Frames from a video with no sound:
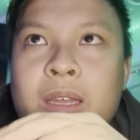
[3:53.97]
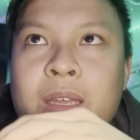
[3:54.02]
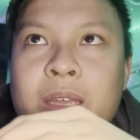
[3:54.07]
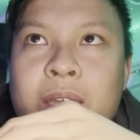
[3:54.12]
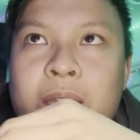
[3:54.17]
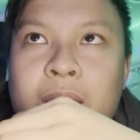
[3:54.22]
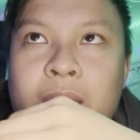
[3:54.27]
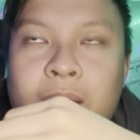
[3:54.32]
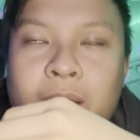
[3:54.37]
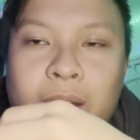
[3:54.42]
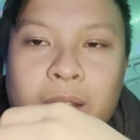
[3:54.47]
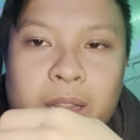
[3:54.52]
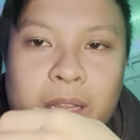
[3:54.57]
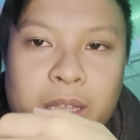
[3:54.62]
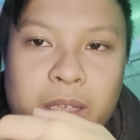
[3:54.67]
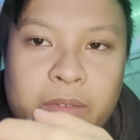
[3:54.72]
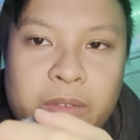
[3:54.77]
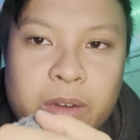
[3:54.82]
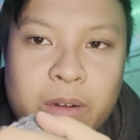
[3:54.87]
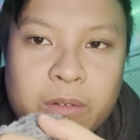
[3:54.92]
in our
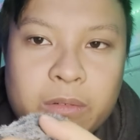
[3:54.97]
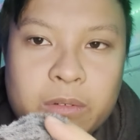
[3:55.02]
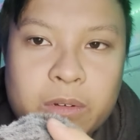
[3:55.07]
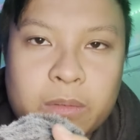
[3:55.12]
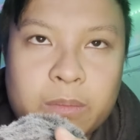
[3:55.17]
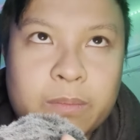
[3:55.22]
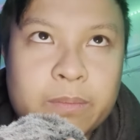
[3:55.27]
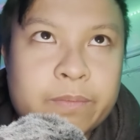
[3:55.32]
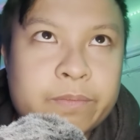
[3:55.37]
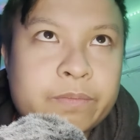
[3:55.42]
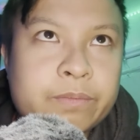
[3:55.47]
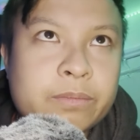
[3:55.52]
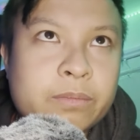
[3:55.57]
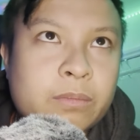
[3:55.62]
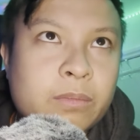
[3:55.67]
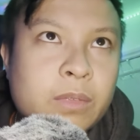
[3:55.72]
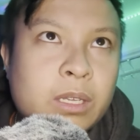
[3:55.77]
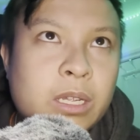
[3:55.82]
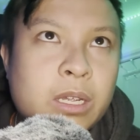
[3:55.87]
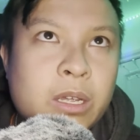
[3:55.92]
living room
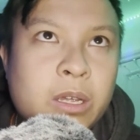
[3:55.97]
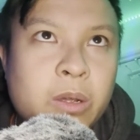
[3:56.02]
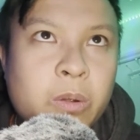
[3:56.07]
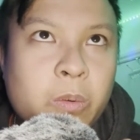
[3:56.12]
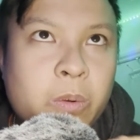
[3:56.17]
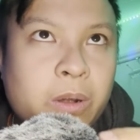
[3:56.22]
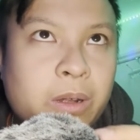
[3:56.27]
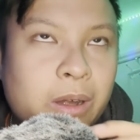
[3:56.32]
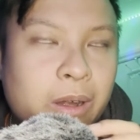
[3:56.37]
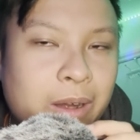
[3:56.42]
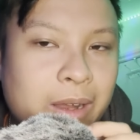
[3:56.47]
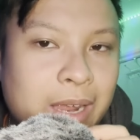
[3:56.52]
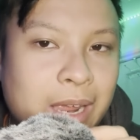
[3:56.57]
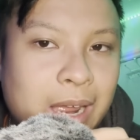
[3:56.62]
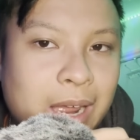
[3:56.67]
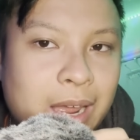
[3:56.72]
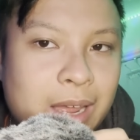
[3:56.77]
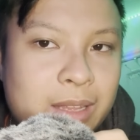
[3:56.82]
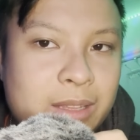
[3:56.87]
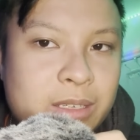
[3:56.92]
when our
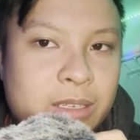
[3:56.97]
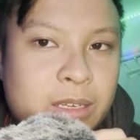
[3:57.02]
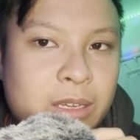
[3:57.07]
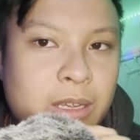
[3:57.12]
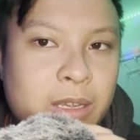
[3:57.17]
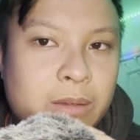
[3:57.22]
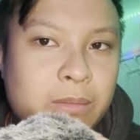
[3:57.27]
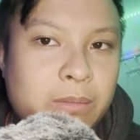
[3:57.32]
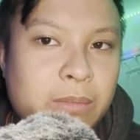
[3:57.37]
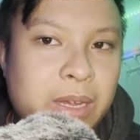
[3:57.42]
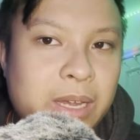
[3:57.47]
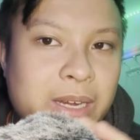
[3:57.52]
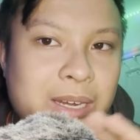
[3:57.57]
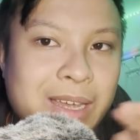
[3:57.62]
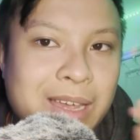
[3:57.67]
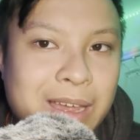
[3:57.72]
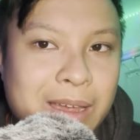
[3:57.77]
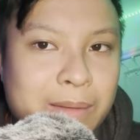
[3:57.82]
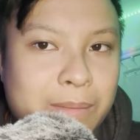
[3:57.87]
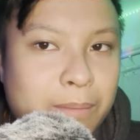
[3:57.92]
cat made
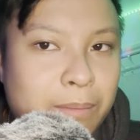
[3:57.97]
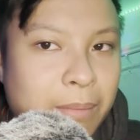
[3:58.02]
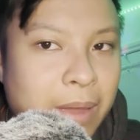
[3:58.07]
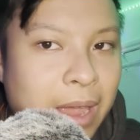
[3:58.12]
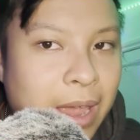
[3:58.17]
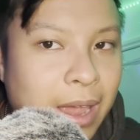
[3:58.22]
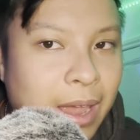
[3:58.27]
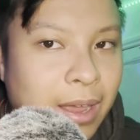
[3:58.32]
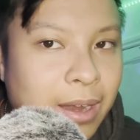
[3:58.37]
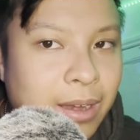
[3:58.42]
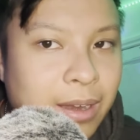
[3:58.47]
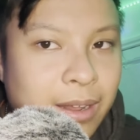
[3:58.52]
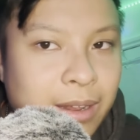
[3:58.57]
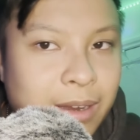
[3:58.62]
a mad